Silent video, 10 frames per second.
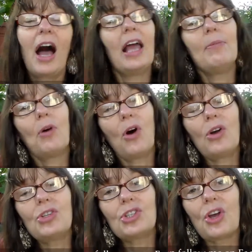I am
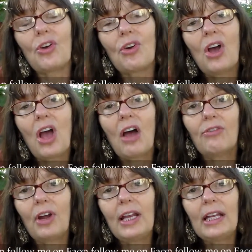also
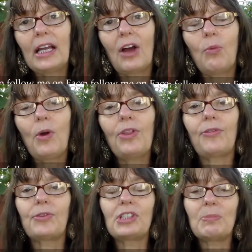running a
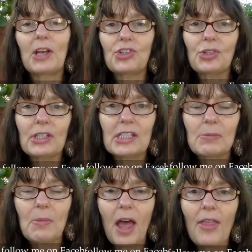wonderful special
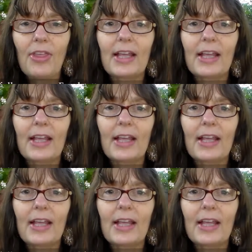this month.